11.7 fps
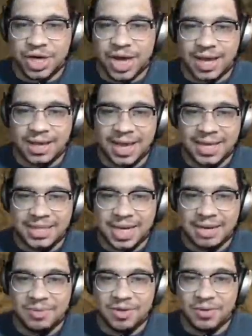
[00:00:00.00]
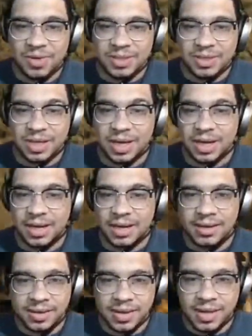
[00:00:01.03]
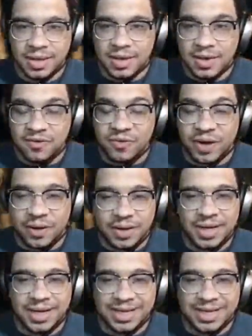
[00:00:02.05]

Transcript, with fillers: chat last time who was uh, very